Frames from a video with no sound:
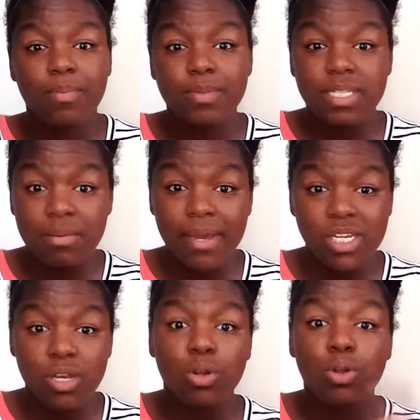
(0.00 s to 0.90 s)
seen my
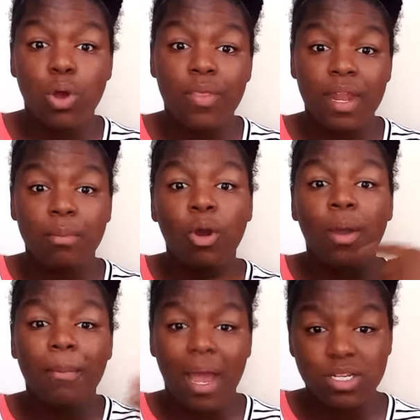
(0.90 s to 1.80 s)
channel know that I'm
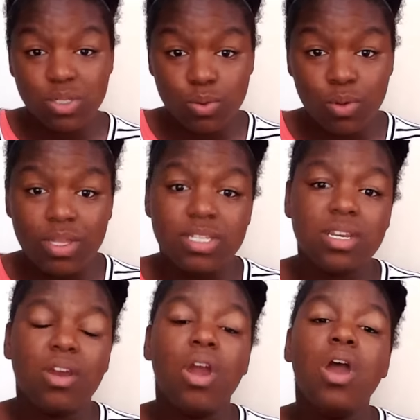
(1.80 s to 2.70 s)
going back to school this
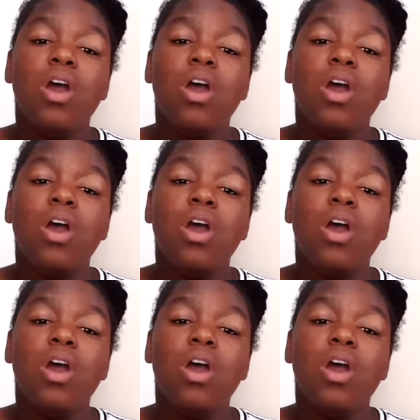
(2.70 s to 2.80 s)
year